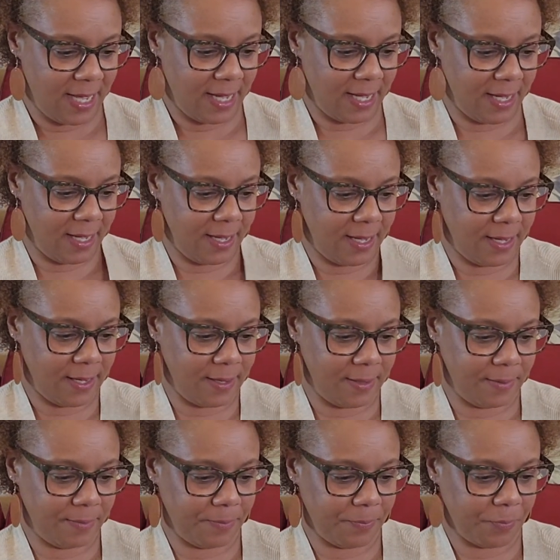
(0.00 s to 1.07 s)

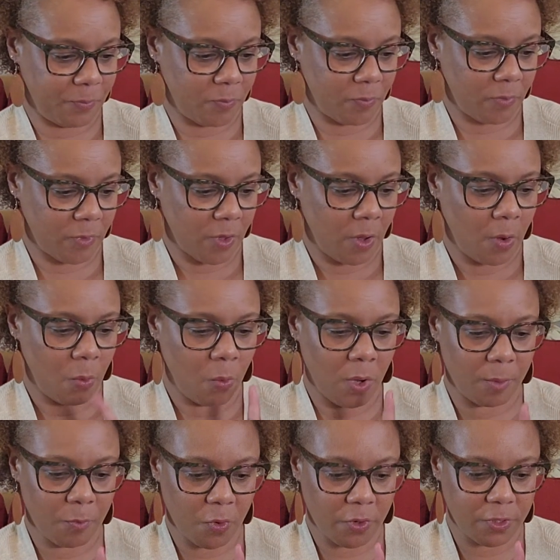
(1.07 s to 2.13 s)
One
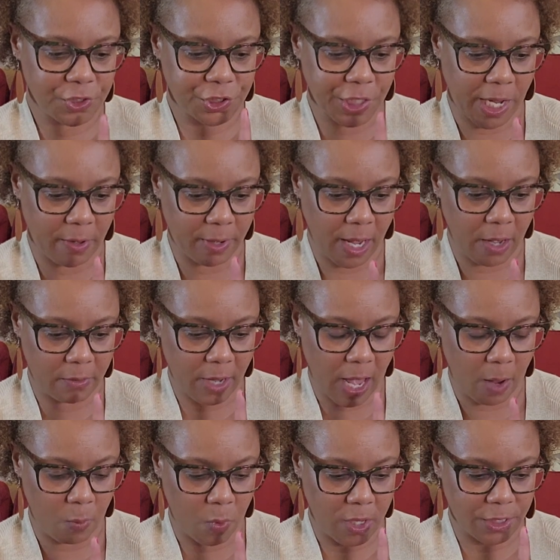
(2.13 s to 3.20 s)
more shout out
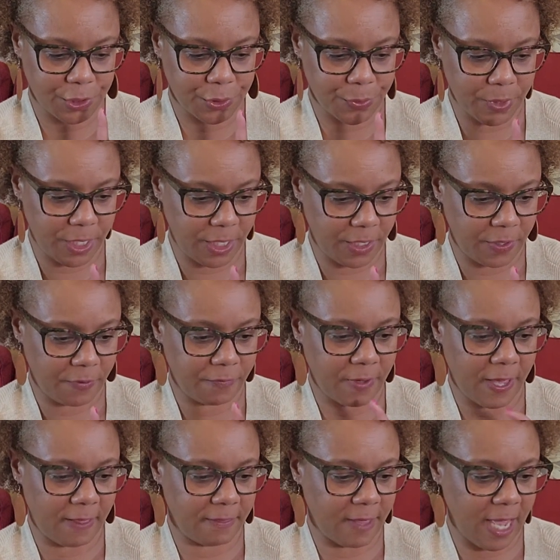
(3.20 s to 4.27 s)
I want to give,
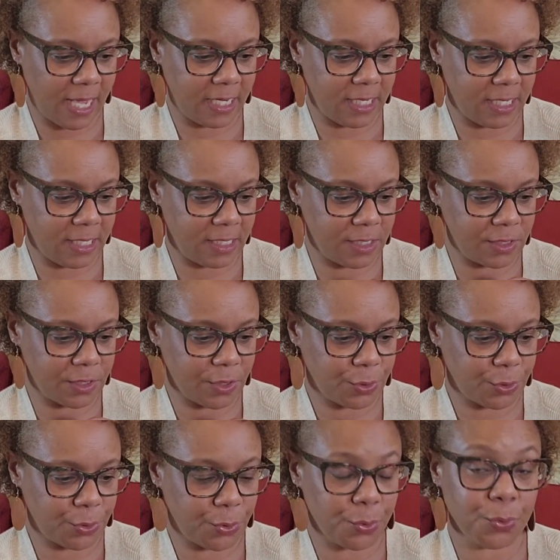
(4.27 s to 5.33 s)
and that is
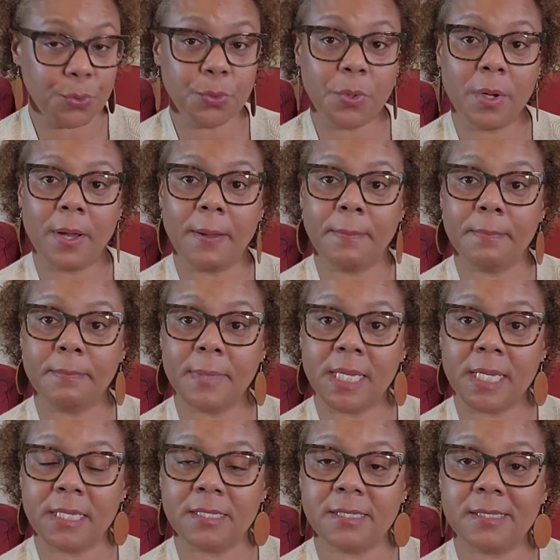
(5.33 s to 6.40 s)
to
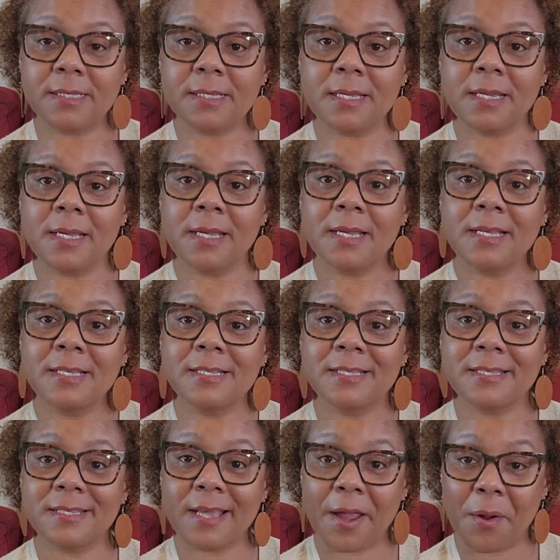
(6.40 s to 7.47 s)
Miss
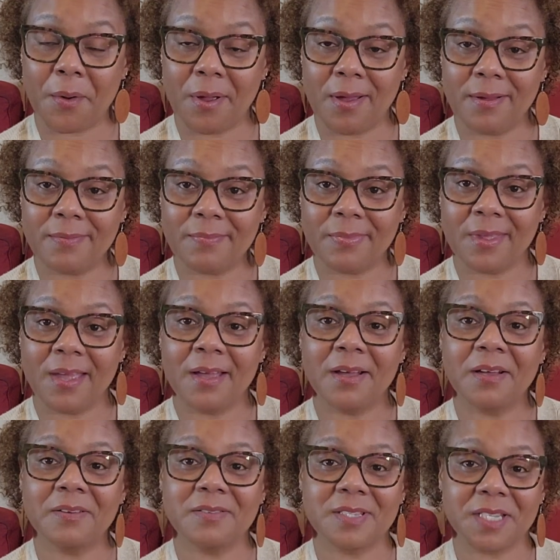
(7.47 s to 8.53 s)
Sarah
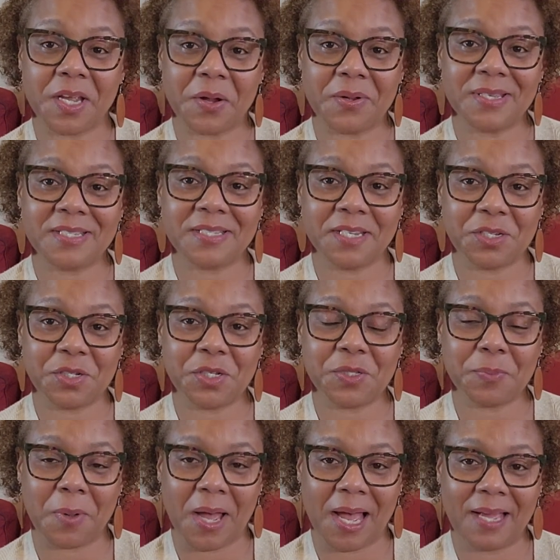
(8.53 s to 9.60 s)
of
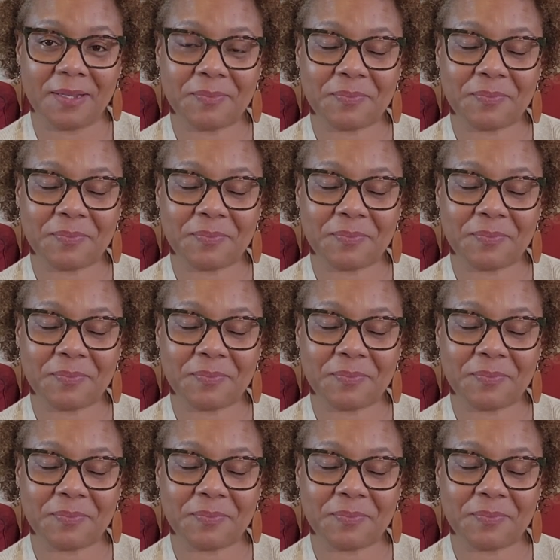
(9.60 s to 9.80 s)
SarahsStitchySpot.